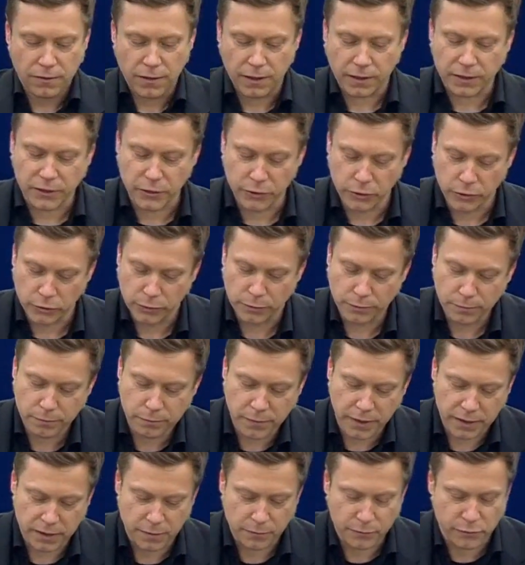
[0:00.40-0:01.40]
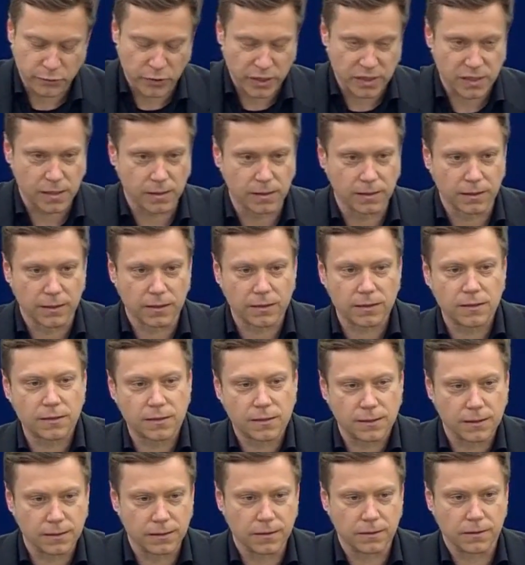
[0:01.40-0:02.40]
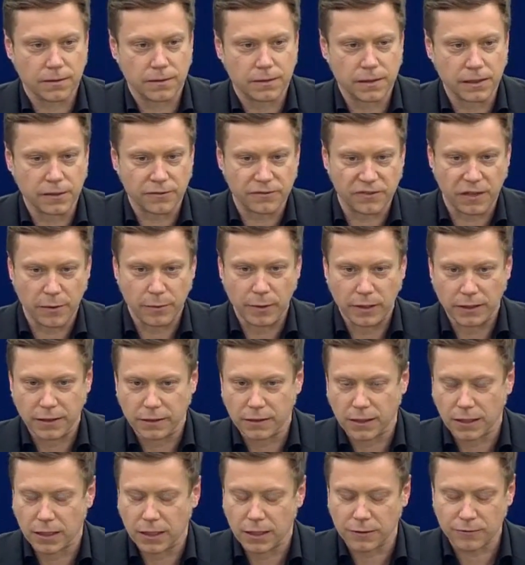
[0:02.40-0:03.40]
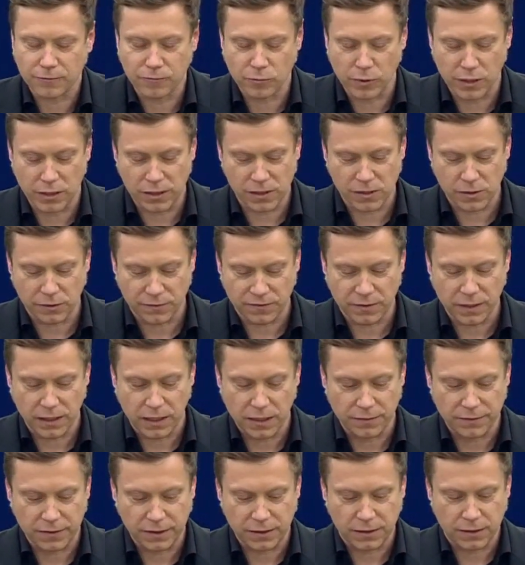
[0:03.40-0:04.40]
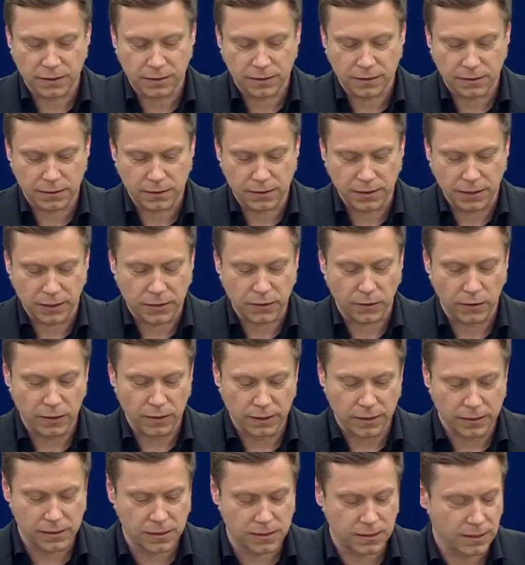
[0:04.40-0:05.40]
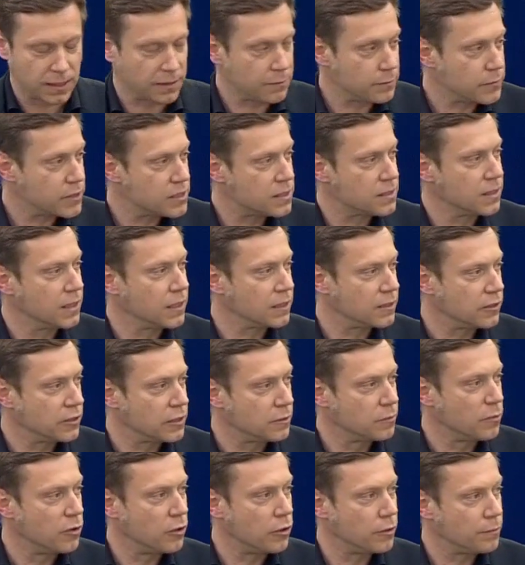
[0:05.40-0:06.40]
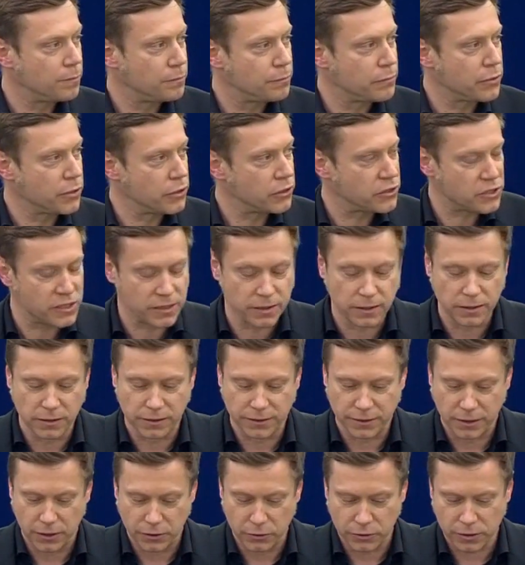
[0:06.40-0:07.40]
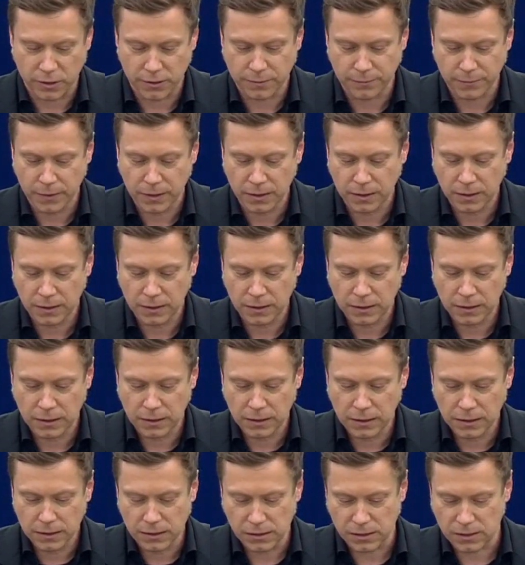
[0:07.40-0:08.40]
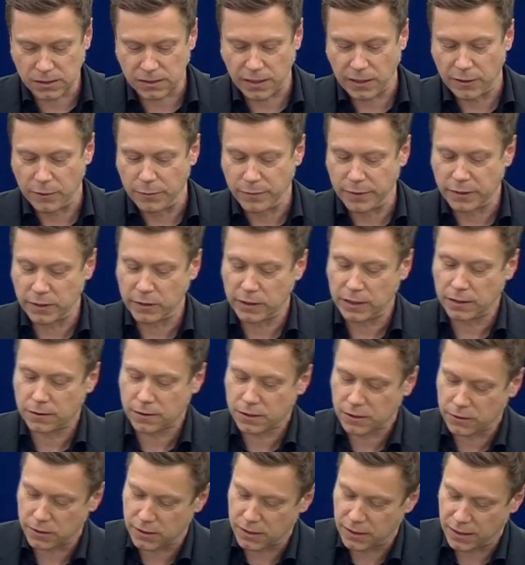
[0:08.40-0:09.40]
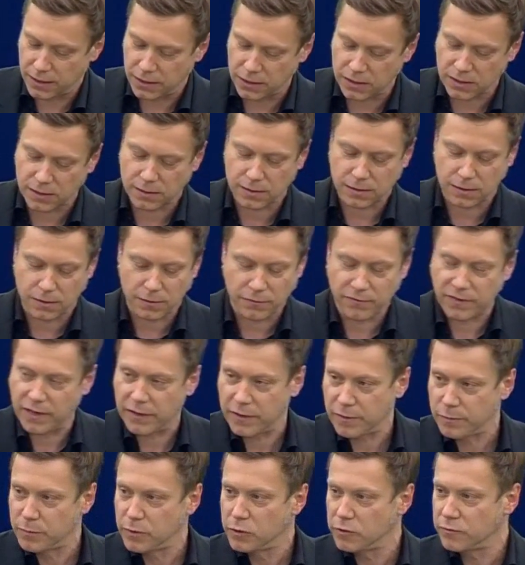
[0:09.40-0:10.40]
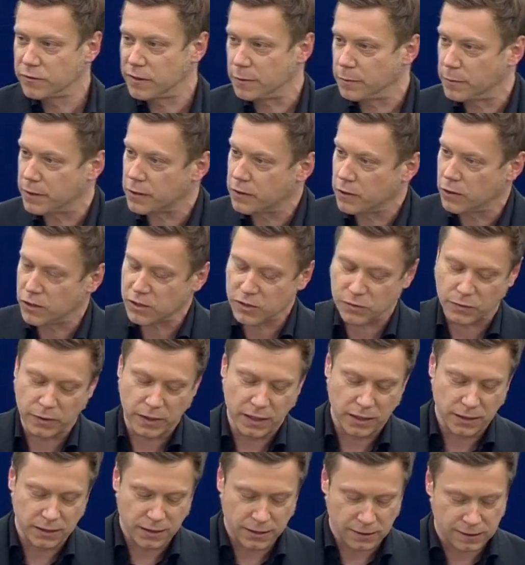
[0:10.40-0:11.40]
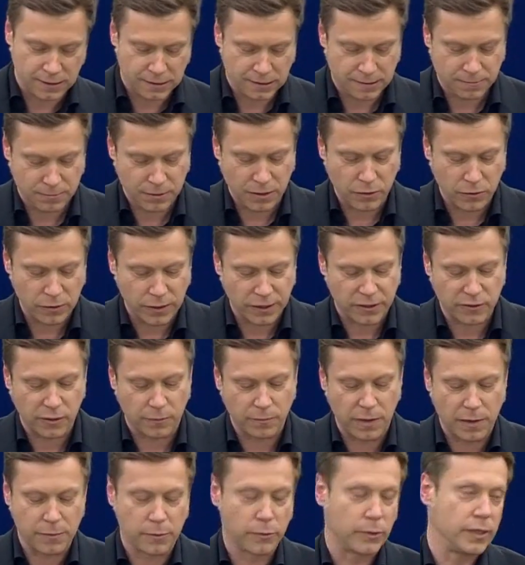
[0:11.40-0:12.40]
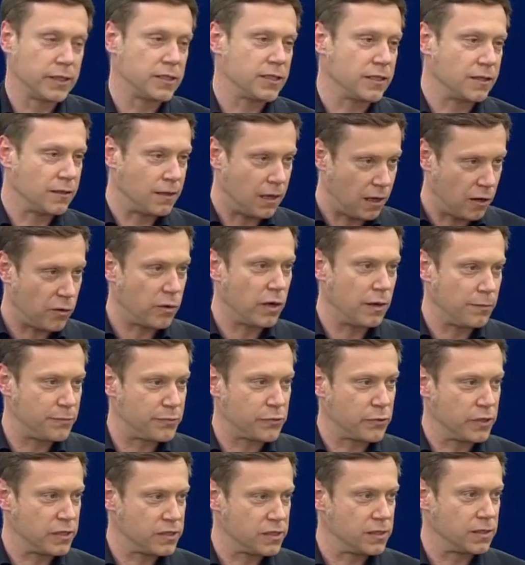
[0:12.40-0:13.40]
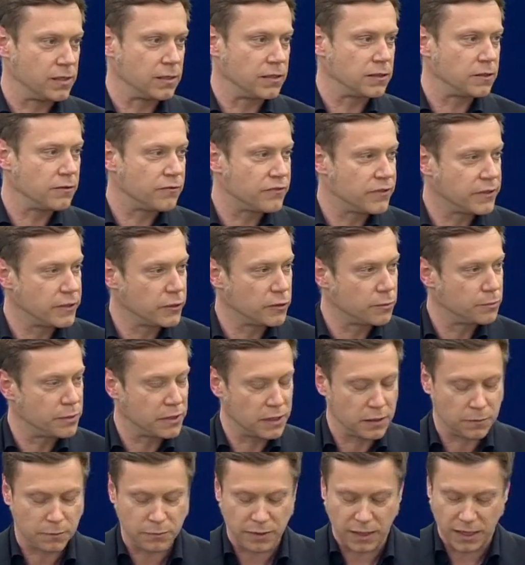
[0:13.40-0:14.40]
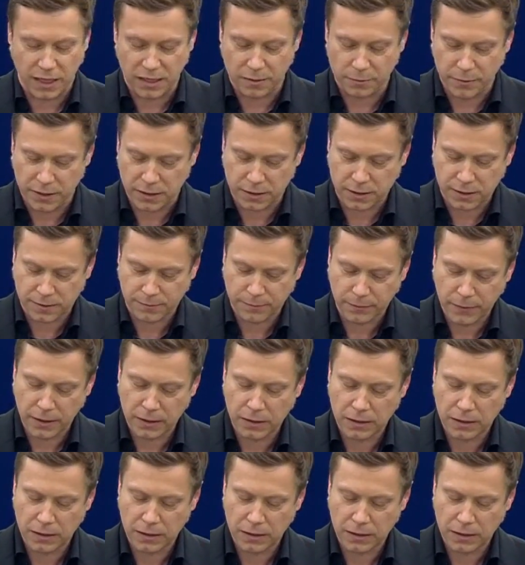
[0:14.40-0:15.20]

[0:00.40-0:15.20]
Thank you, Madam President, dear family and loved ones of David, dear colleagues, let me start on a more personal note. The ceremony today is very moving because we are not only commemorating our President of the European Parliament,